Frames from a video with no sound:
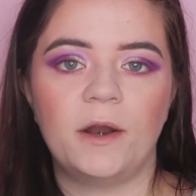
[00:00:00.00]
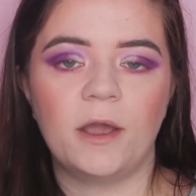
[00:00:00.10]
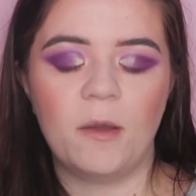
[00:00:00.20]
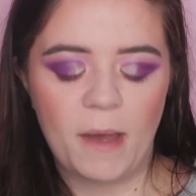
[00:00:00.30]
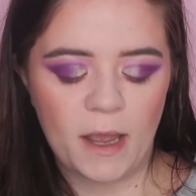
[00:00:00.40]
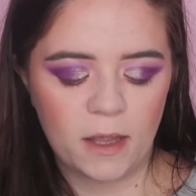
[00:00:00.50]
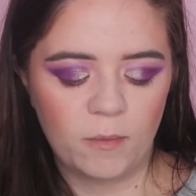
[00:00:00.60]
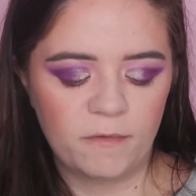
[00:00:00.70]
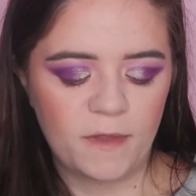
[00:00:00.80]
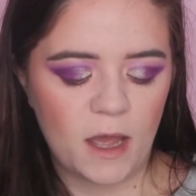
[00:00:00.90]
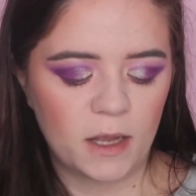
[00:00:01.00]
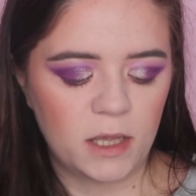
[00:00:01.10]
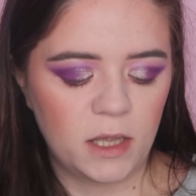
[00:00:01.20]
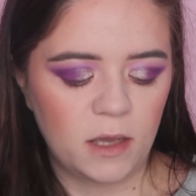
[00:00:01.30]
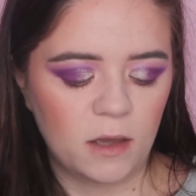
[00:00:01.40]
I'm going to go back in with that
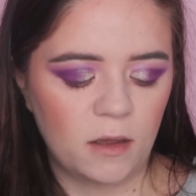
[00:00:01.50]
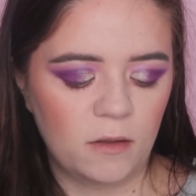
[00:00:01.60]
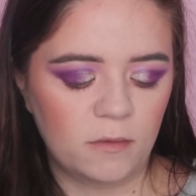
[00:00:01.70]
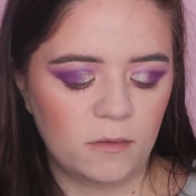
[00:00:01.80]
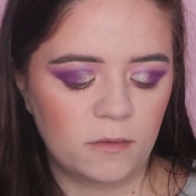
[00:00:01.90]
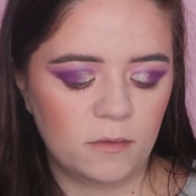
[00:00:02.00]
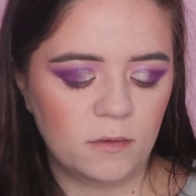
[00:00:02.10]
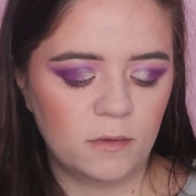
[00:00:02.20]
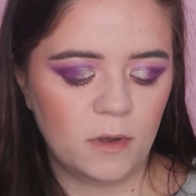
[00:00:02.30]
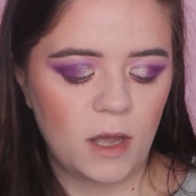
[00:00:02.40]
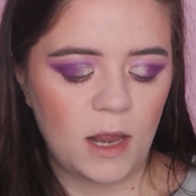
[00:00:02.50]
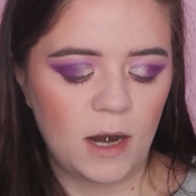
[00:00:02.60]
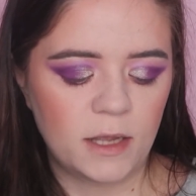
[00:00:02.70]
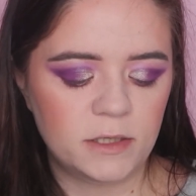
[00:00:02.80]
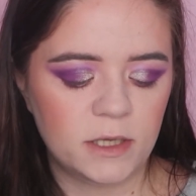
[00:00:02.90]
Kiko
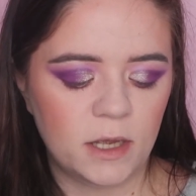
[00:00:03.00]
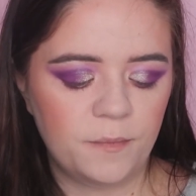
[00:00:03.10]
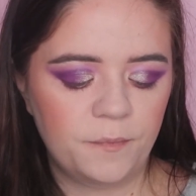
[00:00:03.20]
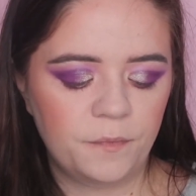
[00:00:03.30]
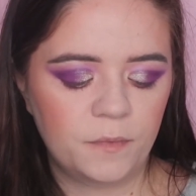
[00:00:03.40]
highlighter.